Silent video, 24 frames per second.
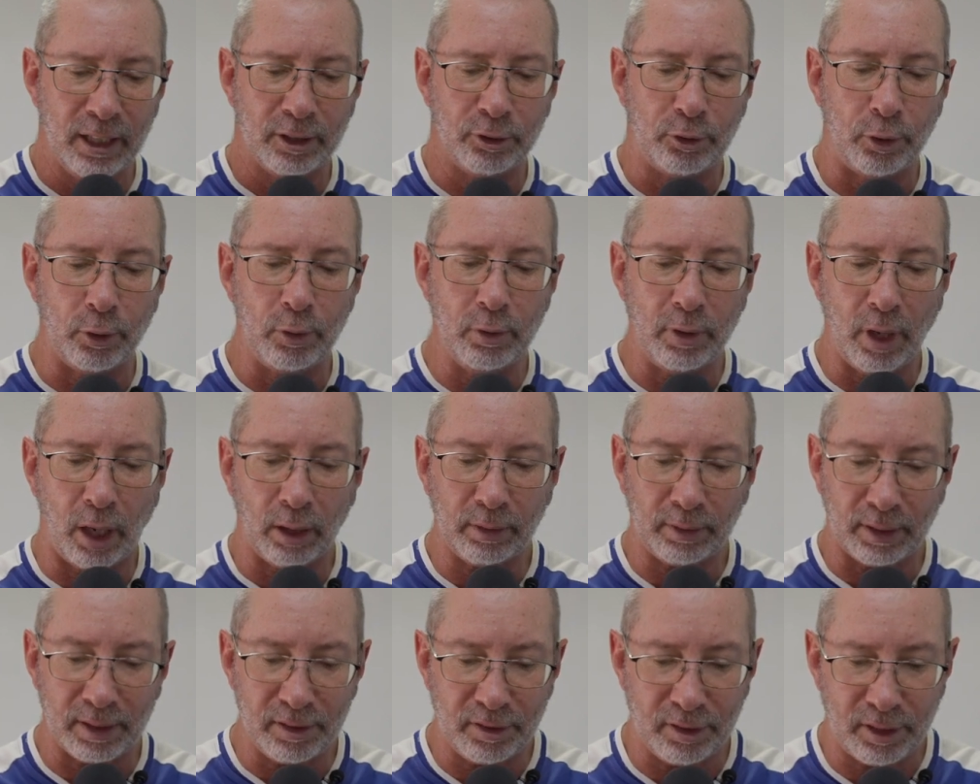Do
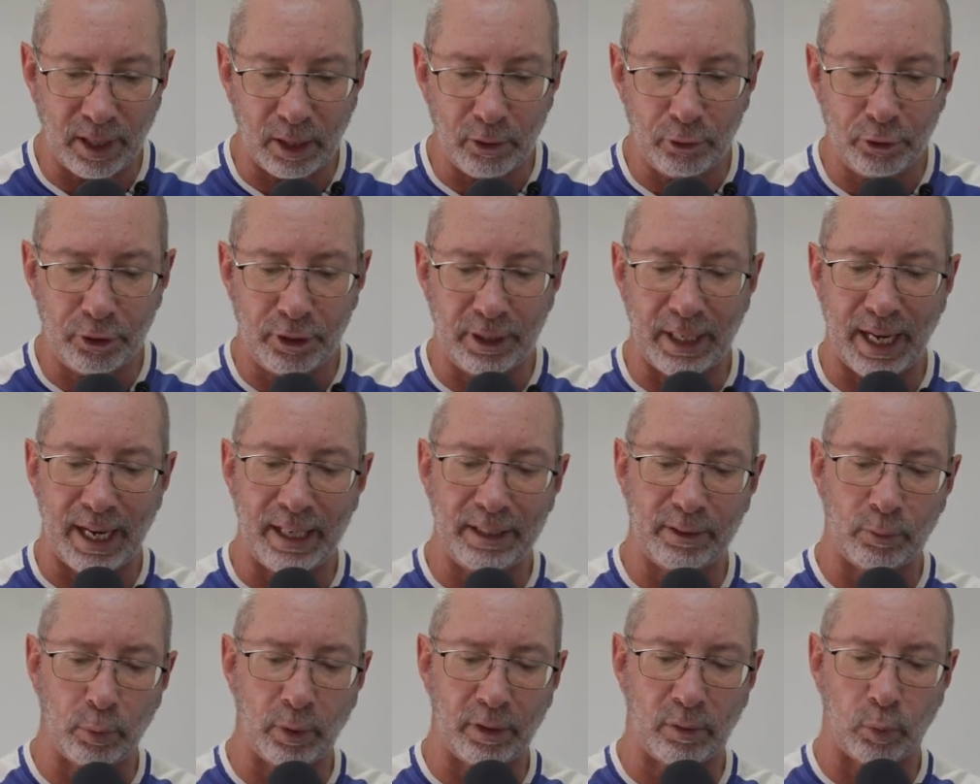not
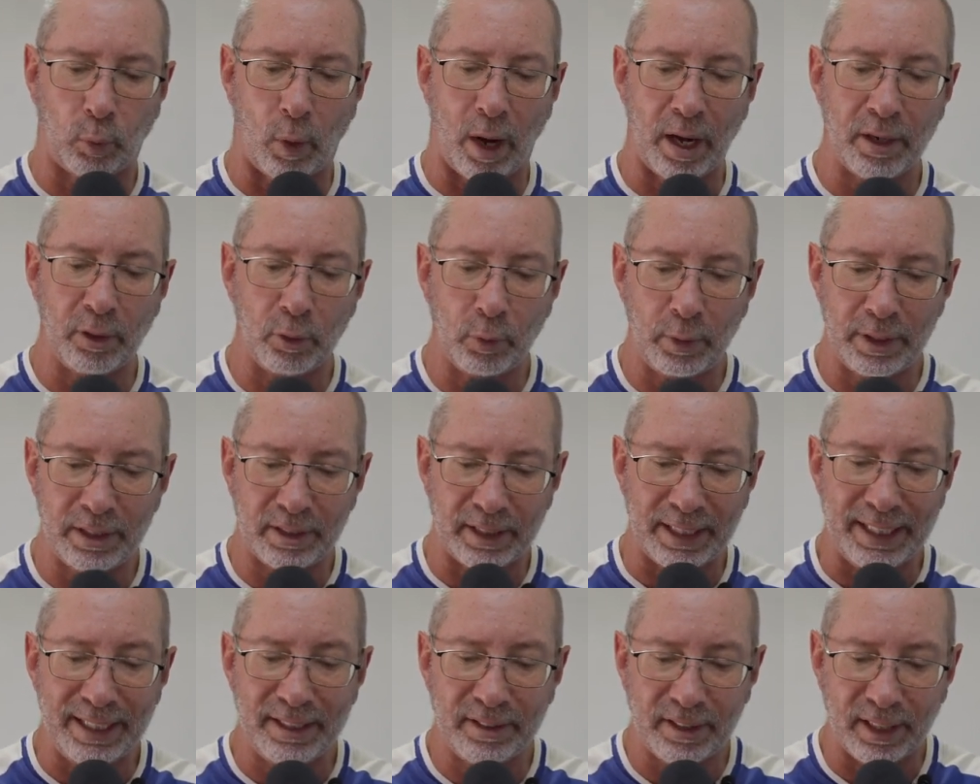associate with one who
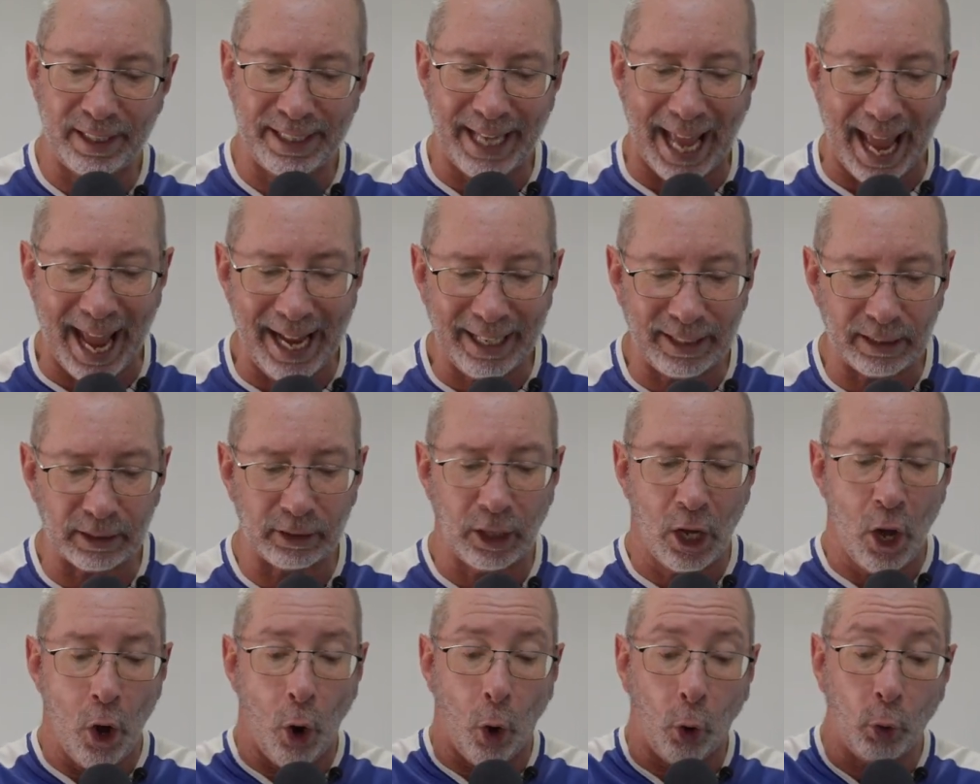is easily
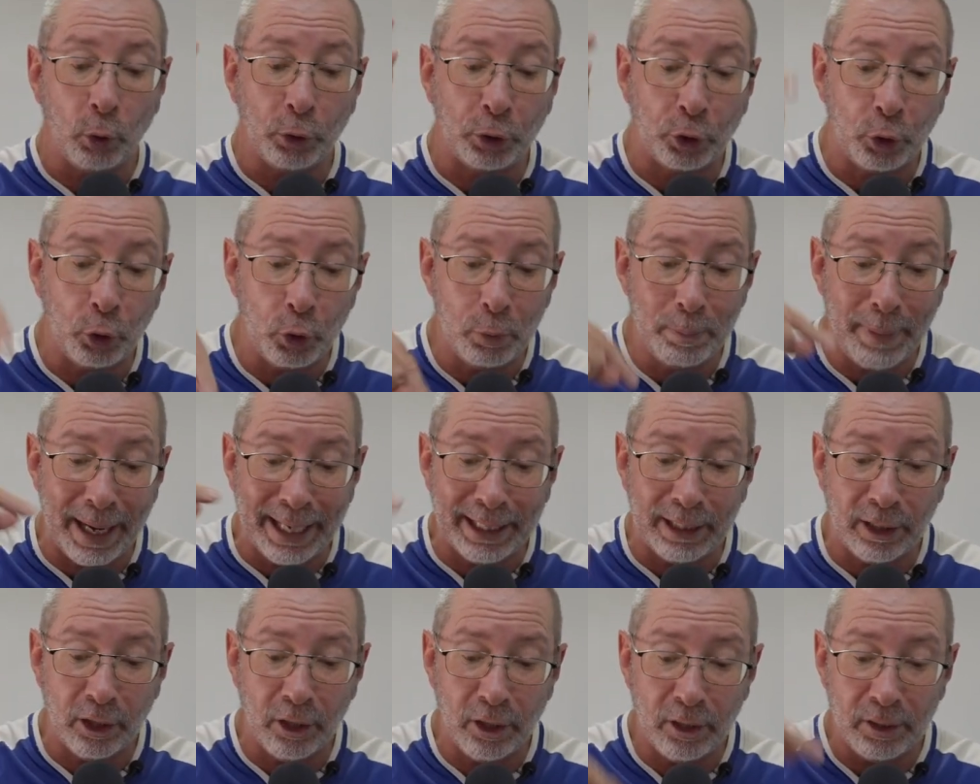angered, or you
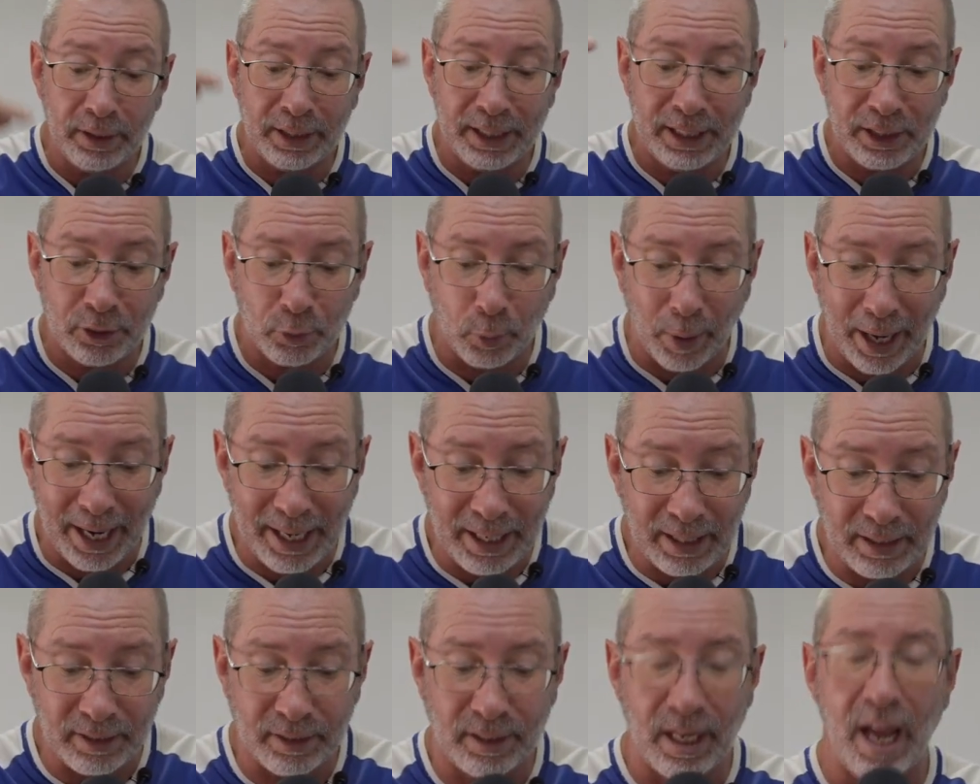may learn his
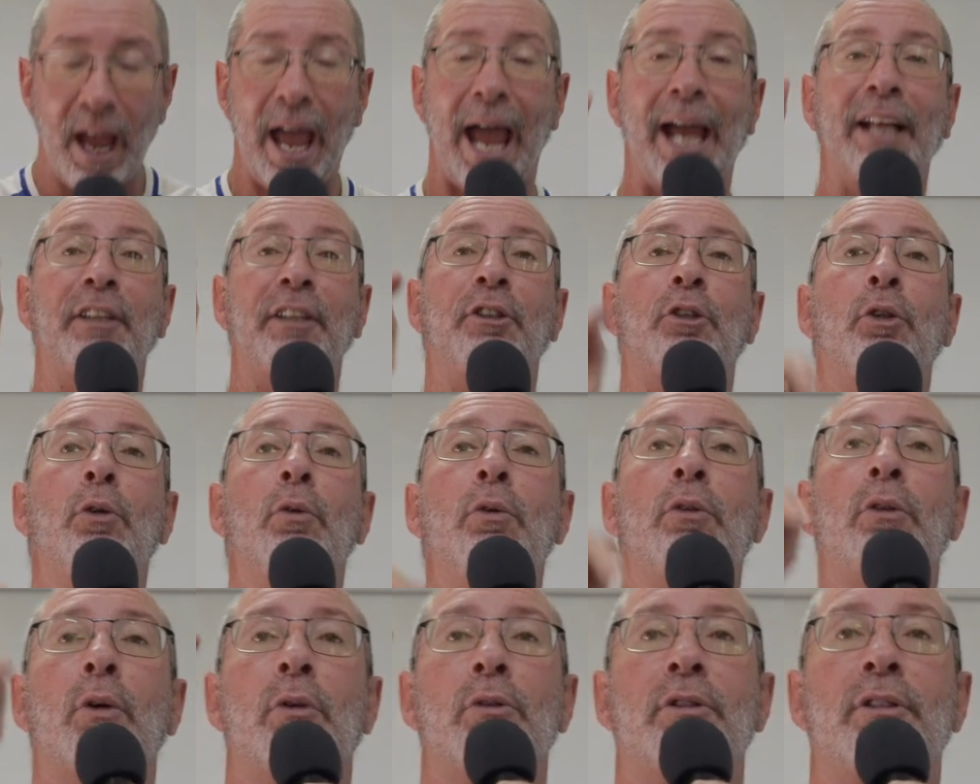ways and
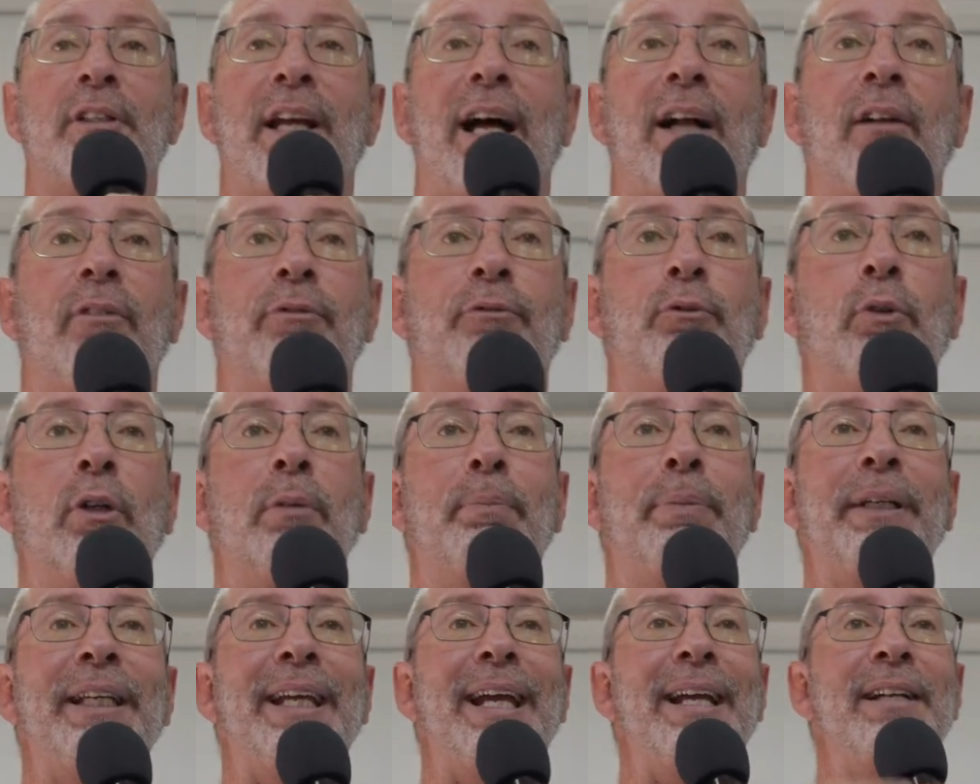you yourself will
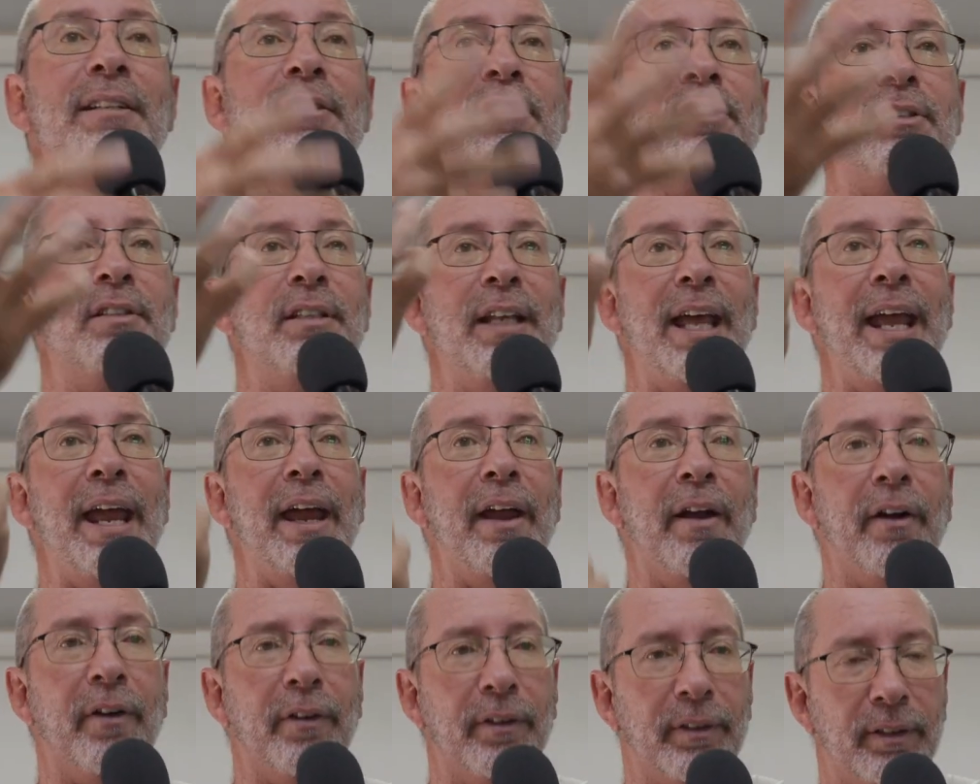be
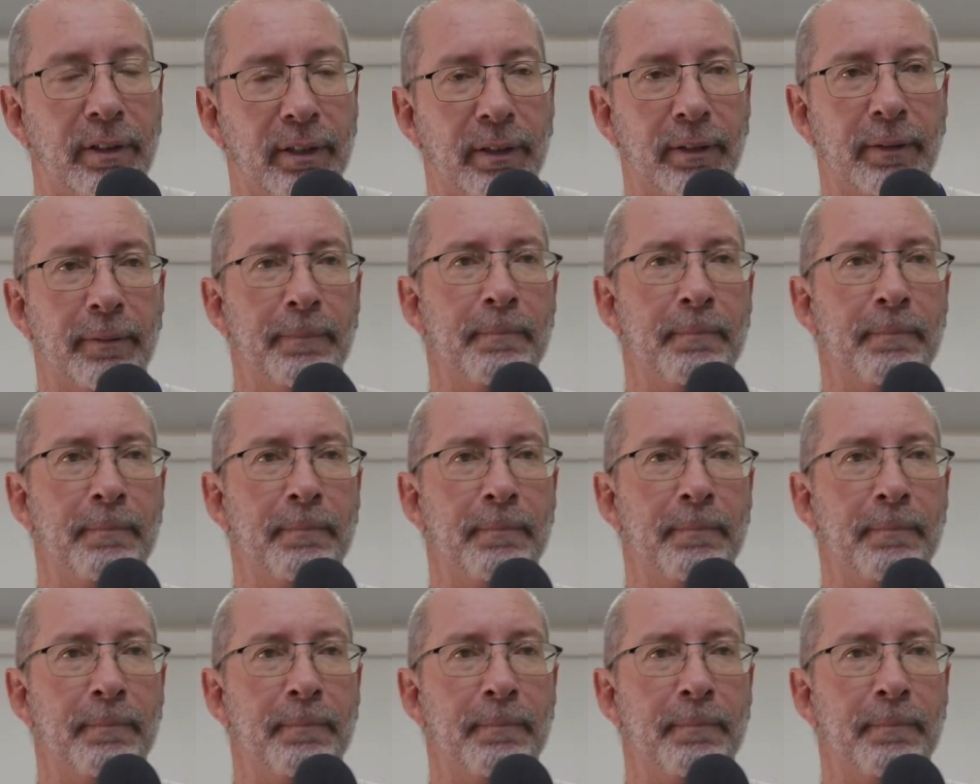ensnared.